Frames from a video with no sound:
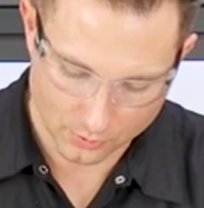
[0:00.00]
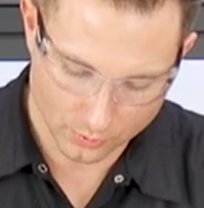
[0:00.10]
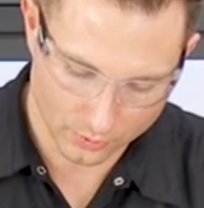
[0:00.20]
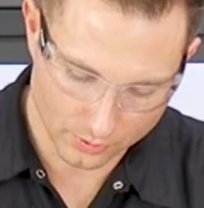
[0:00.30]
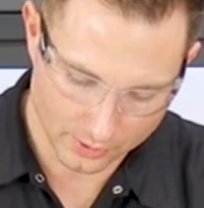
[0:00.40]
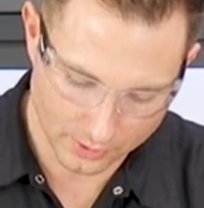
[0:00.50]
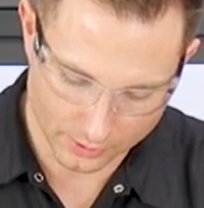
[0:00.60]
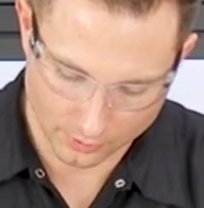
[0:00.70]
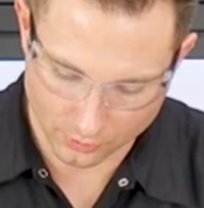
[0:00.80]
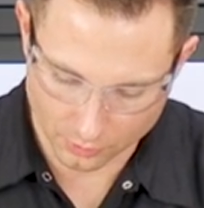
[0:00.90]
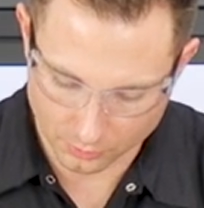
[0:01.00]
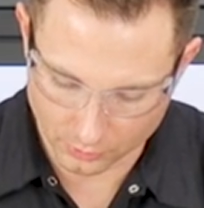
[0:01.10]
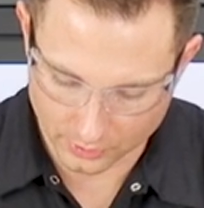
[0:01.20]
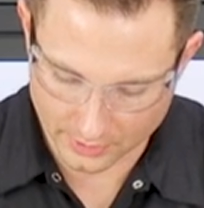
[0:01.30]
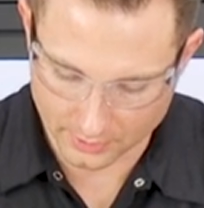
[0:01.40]
or a
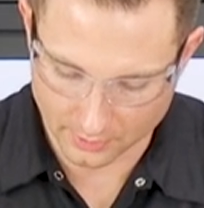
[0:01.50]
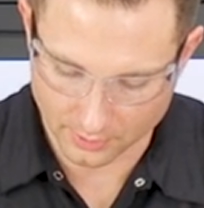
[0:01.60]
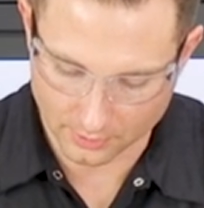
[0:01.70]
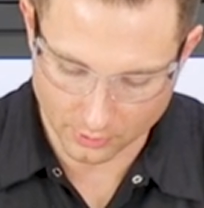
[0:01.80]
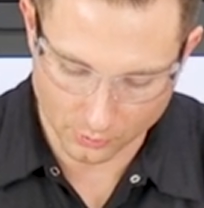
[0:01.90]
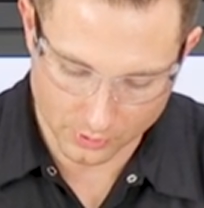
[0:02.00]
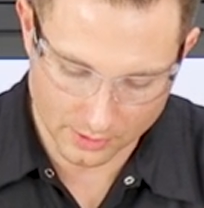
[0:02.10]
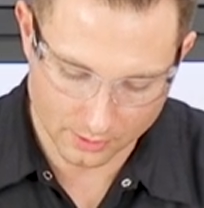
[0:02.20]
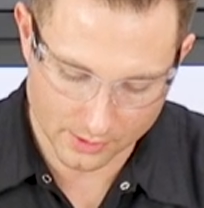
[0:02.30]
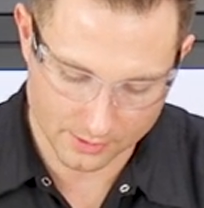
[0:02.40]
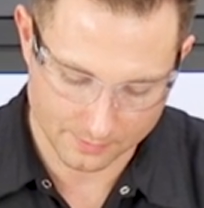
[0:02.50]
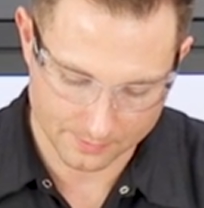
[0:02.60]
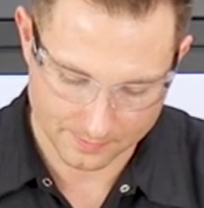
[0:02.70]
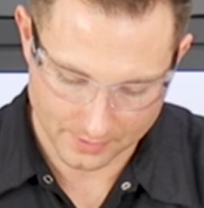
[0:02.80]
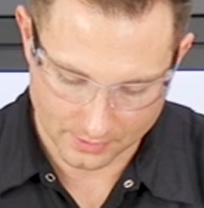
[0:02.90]
chrome looking coating on it.
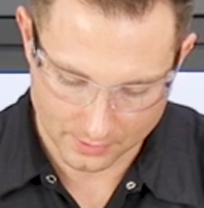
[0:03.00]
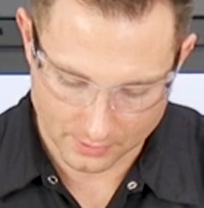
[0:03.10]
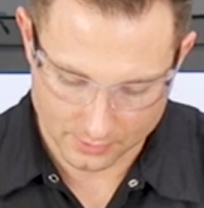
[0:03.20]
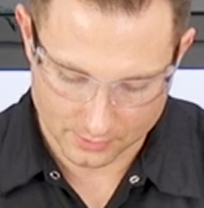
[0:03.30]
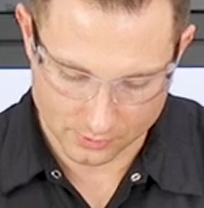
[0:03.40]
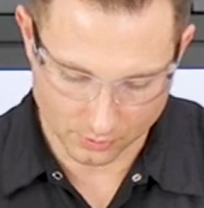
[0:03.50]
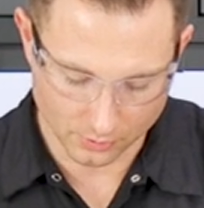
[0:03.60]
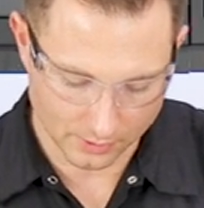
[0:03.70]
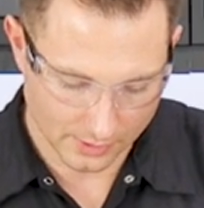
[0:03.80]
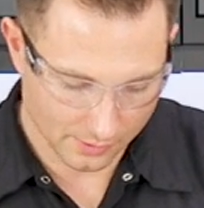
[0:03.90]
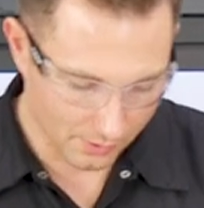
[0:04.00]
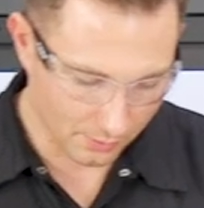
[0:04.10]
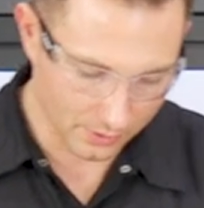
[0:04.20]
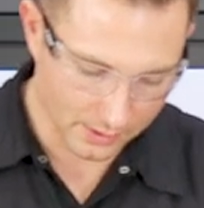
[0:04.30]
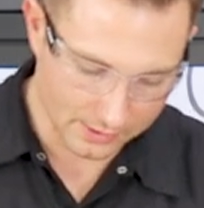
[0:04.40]
So anyway,
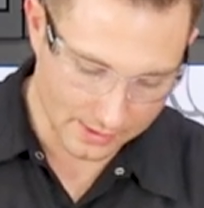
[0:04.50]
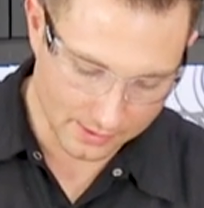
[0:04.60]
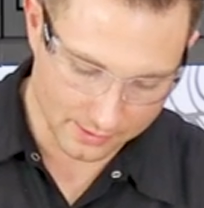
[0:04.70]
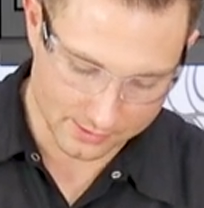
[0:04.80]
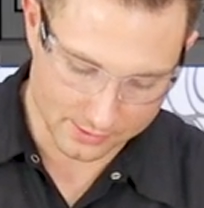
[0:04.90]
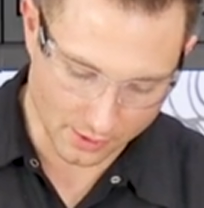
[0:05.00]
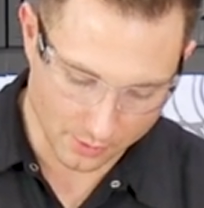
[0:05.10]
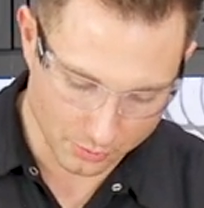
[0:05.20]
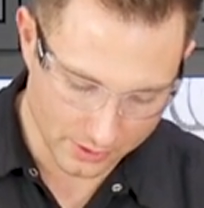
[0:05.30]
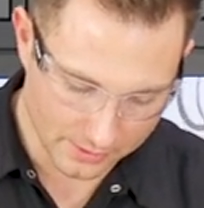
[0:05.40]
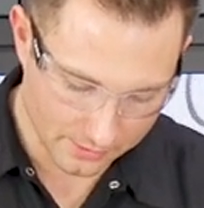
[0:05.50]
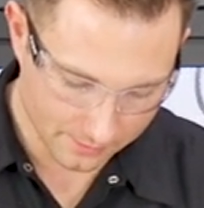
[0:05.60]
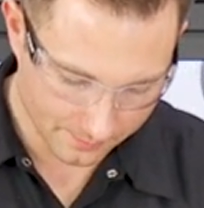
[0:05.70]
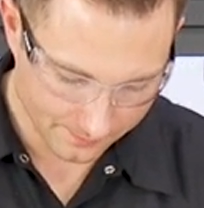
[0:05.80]
we're gonna take this top ring,